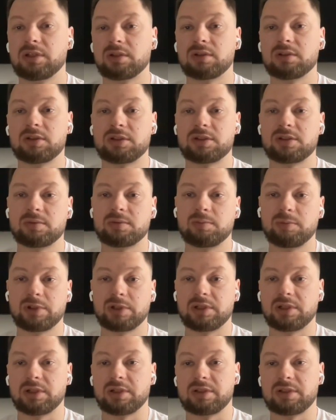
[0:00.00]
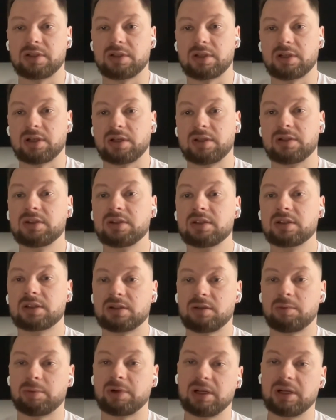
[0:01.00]
in order to build an
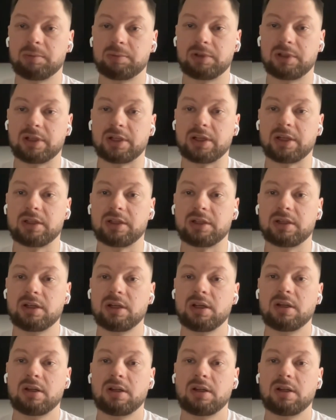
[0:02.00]
indexer pipeline,